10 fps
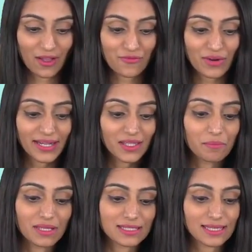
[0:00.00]
Find the
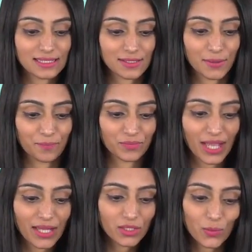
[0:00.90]
missing term,
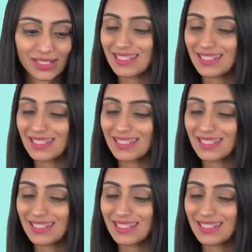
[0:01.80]
and you can